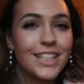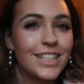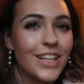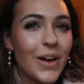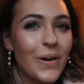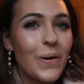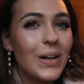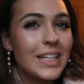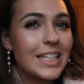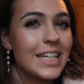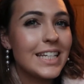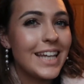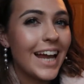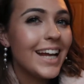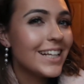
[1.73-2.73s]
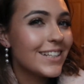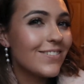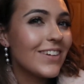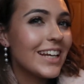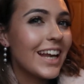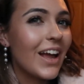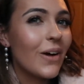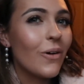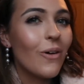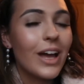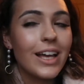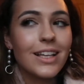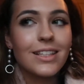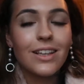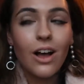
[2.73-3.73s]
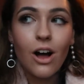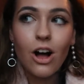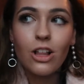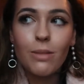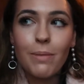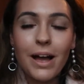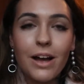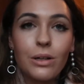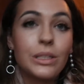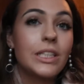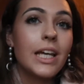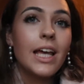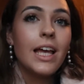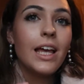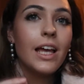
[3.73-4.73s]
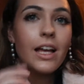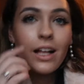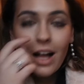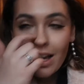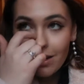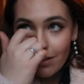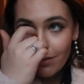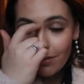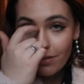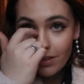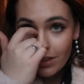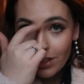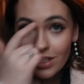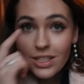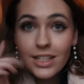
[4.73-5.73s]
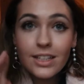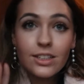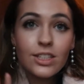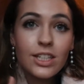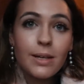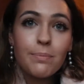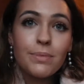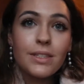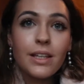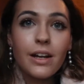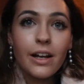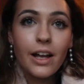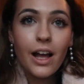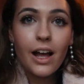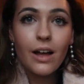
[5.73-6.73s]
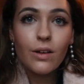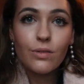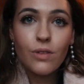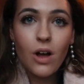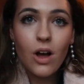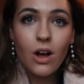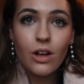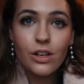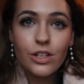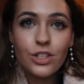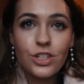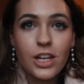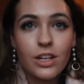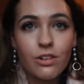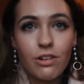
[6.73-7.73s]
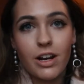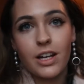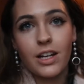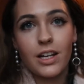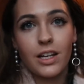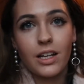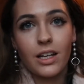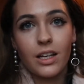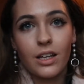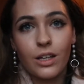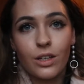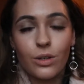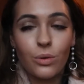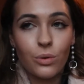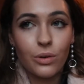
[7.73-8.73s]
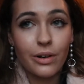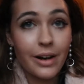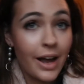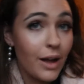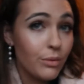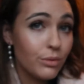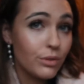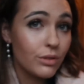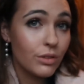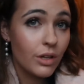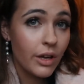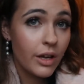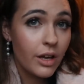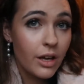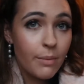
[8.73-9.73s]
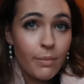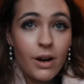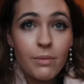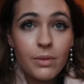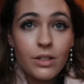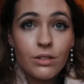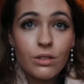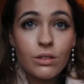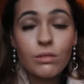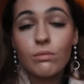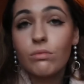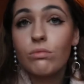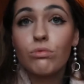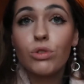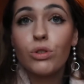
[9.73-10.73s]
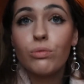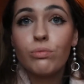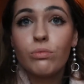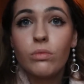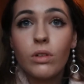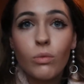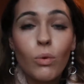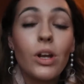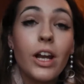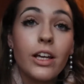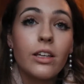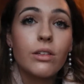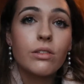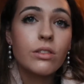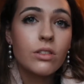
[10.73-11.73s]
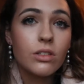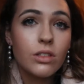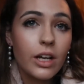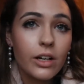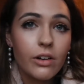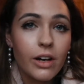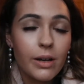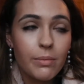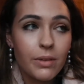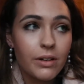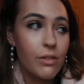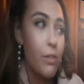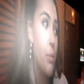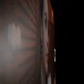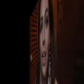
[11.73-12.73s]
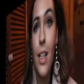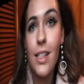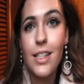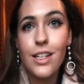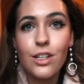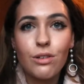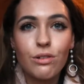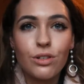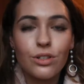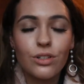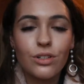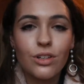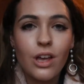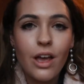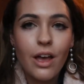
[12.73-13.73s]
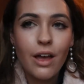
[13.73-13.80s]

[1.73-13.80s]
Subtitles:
So today's video is all about kind of just little tips that I have on decorating your house, apartment, room, what I use to decorate my room that you should